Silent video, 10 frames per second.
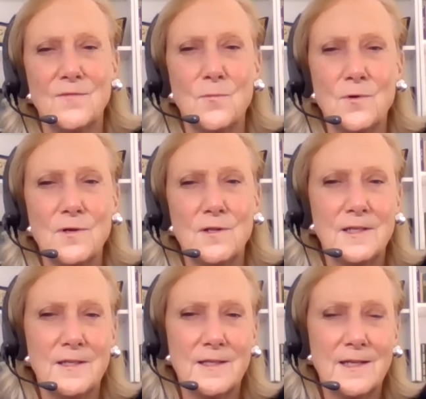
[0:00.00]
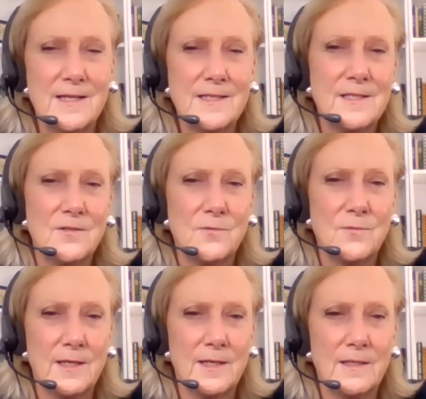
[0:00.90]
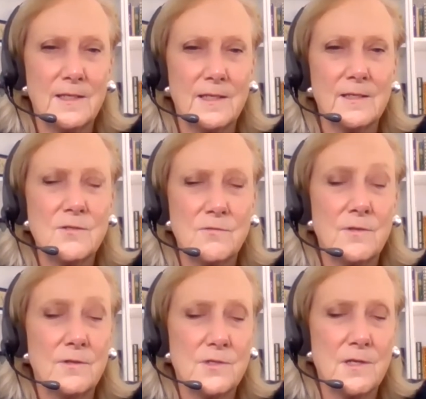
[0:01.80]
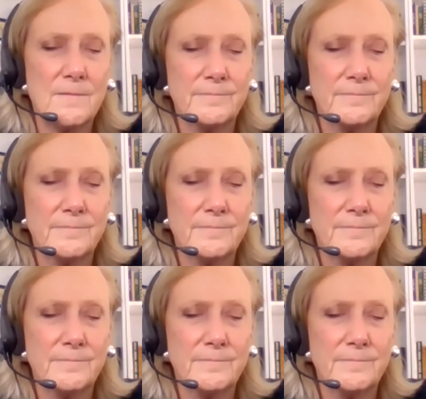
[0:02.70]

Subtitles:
world, and the guys that do analytics do their job.